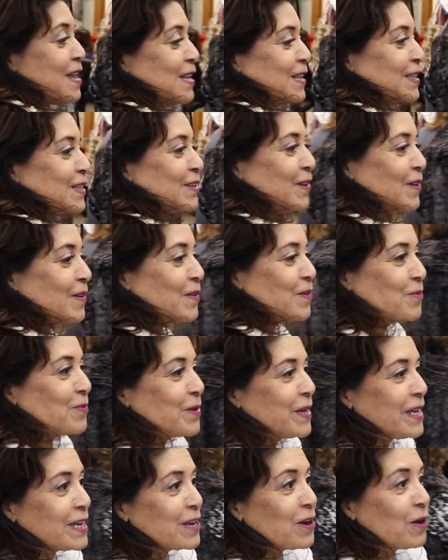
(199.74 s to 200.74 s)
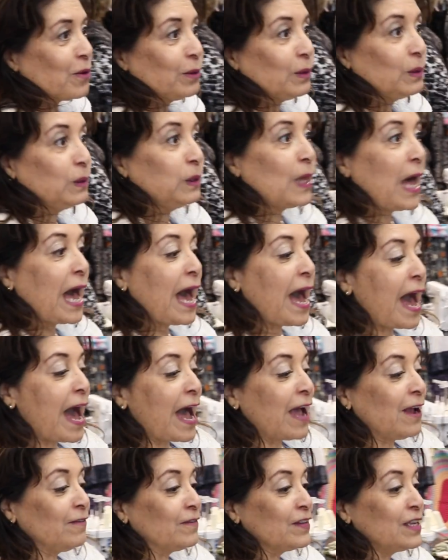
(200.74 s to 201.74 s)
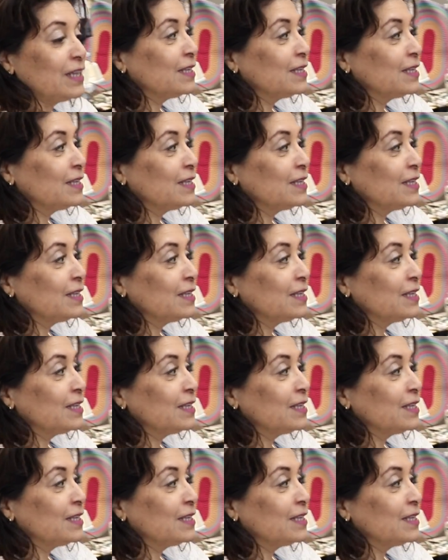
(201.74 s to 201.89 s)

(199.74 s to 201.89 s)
Yes, so you do. We go Look live